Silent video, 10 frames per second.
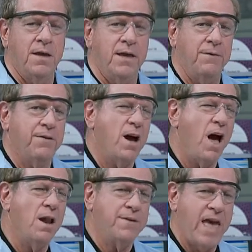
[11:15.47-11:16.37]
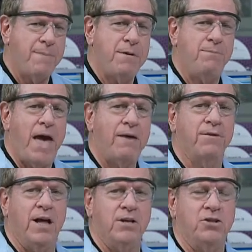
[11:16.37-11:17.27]
If the column can be
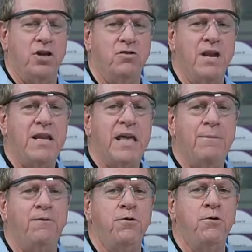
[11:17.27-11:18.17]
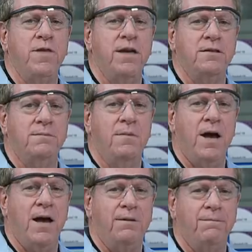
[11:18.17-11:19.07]
backflushed, you need to keep a few things in
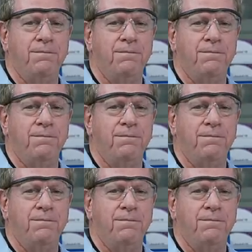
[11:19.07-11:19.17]
mind.